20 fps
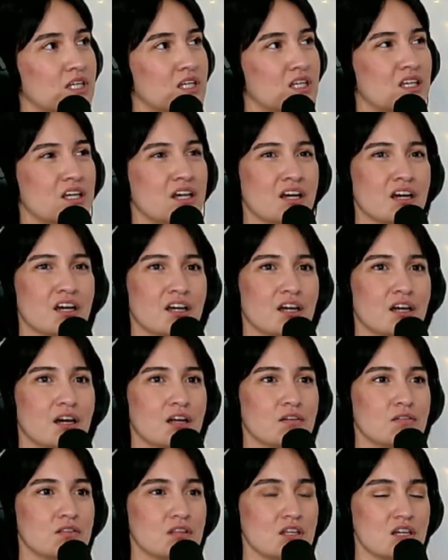Yeah,
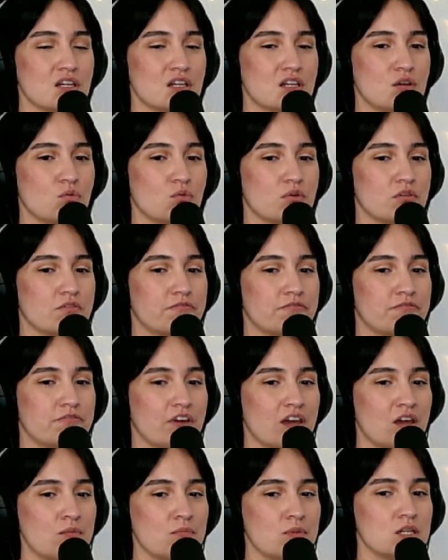I don't think anyone
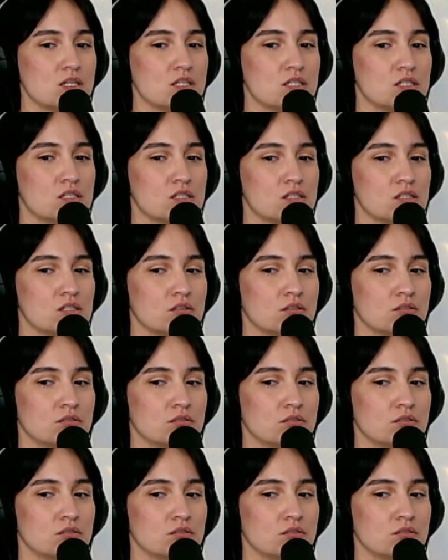famous.